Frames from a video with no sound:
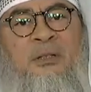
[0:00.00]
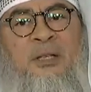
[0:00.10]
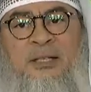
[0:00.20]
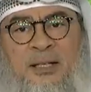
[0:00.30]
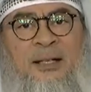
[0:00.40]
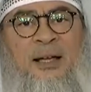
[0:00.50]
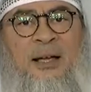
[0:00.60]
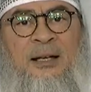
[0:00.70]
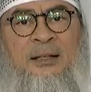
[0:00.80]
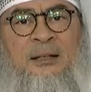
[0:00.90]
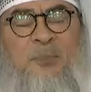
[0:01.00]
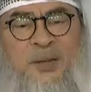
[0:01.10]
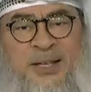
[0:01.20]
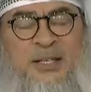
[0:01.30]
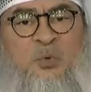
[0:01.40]
Is Allah
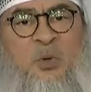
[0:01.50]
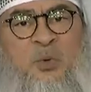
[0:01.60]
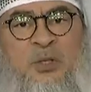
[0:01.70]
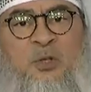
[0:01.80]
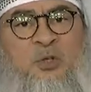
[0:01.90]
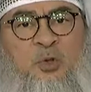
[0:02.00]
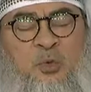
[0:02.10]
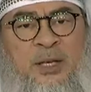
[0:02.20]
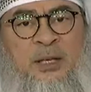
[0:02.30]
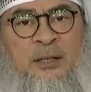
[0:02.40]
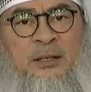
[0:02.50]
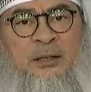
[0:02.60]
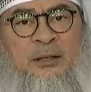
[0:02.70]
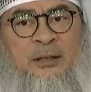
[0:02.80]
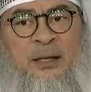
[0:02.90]
pleased with what you're doing
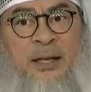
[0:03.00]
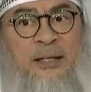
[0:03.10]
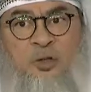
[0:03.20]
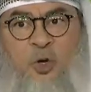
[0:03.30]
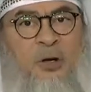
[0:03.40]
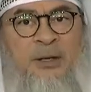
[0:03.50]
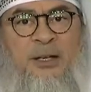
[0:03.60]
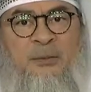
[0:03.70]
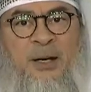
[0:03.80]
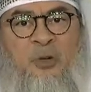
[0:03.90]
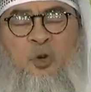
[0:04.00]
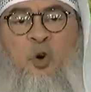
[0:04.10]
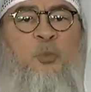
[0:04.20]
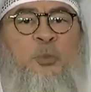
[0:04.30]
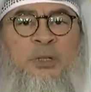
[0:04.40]
and talking about
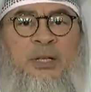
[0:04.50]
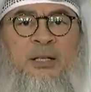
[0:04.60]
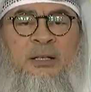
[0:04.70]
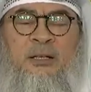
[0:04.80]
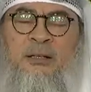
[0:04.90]
openly?